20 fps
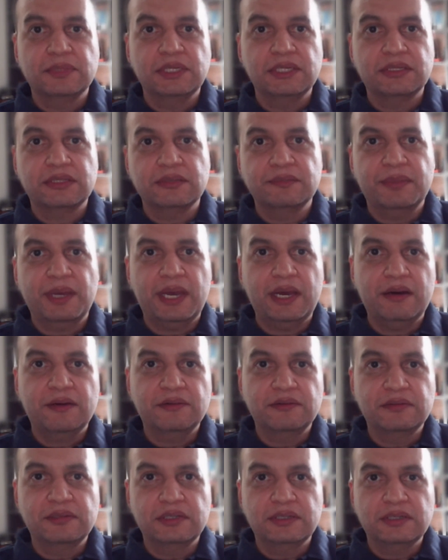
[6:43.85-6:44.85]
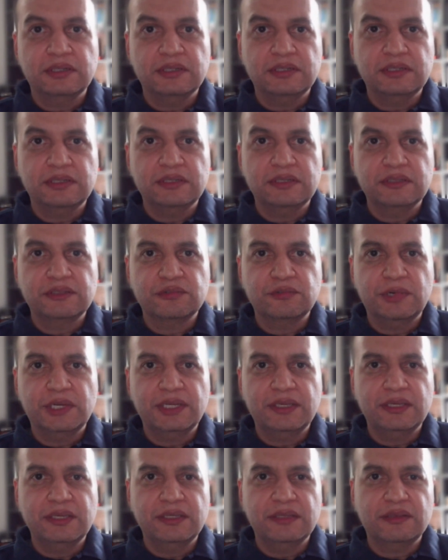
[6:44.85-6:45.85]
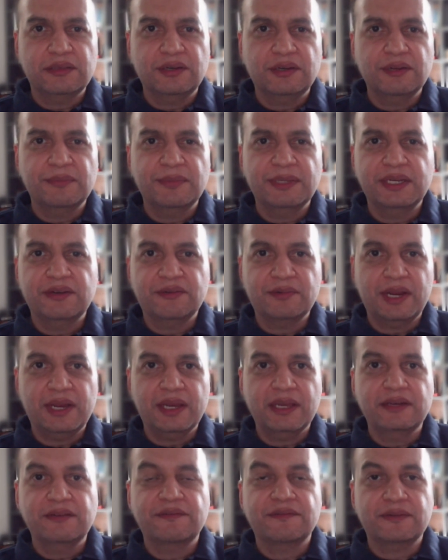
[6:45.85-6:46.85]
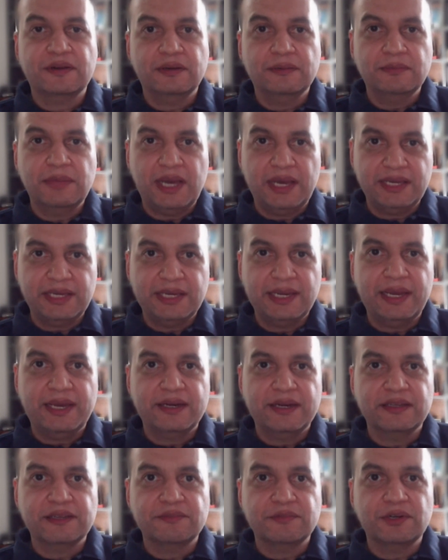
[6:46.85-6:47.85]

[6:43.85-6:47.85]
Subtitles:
It's about a 20-30 minute ride from Aguilares,